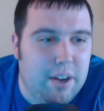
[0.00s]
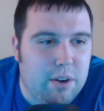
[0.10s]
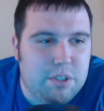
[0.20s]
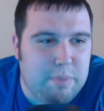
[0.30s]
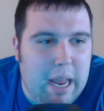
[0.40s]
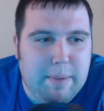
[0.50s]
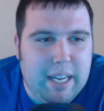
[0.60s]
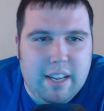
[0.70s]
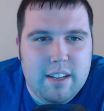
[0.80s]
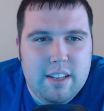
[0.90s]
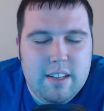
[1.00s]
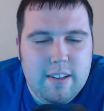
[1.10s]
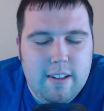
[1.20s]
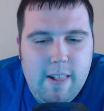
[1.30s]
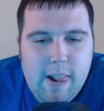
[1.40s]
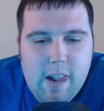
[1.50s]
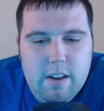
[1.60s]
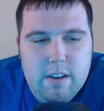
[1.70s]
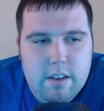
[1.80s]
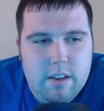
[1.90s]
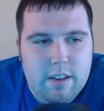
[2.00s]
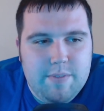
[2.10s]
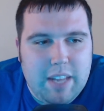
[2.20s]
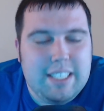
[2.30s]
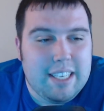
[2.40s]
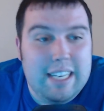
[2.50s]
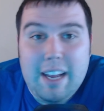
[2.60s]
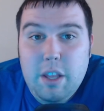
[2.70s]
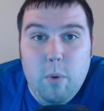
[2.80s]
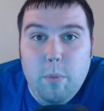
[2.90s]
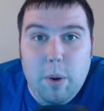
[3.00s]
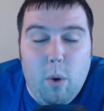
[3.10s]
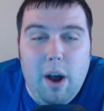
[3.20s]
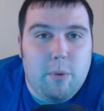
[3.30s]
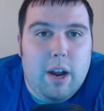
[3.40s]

years, maybe. That's exactly what we want,